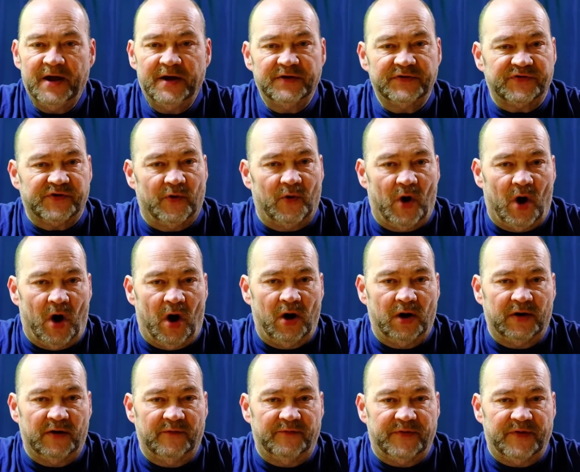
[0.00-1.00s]
So
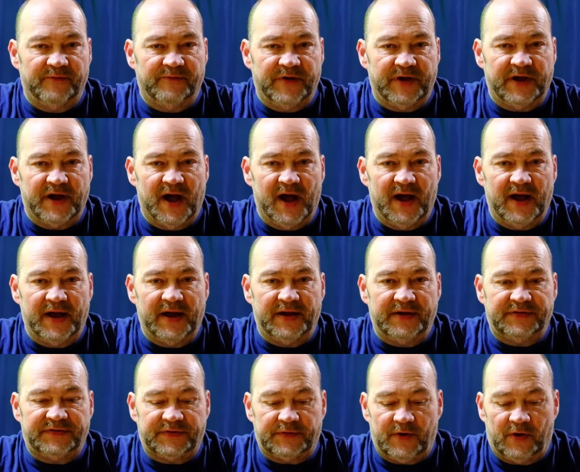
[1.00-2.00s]
all of the
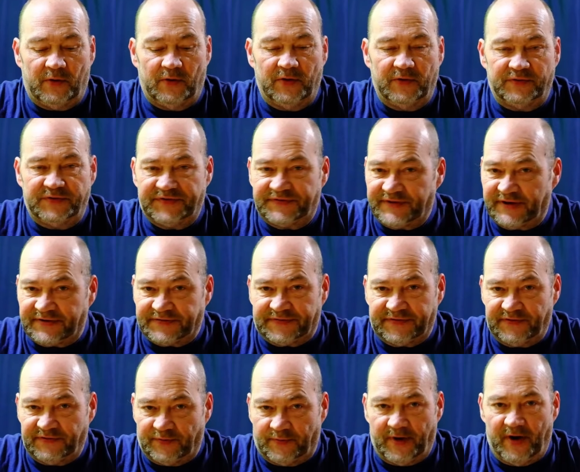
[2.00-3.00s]
VIs or
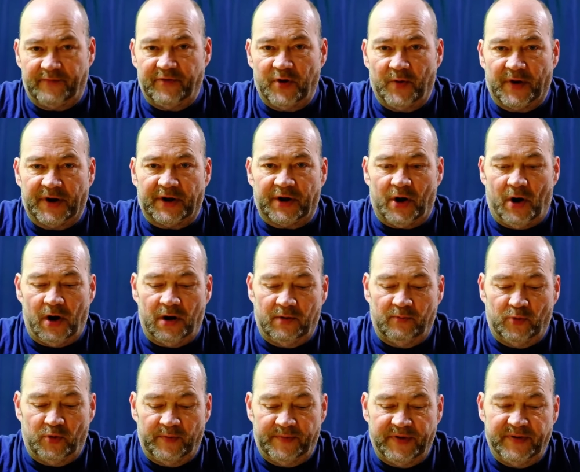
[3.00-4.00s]
sixes, whatever you want to call
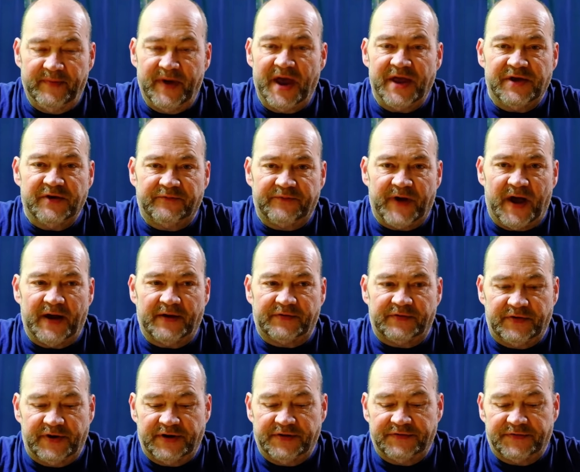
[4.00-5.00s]
them, will be
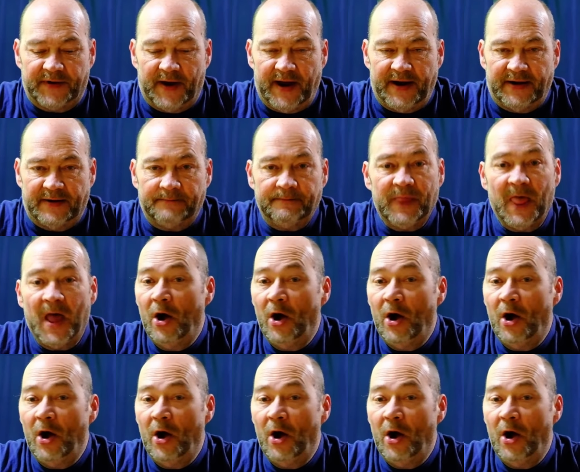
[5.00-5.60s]
manufactured in China.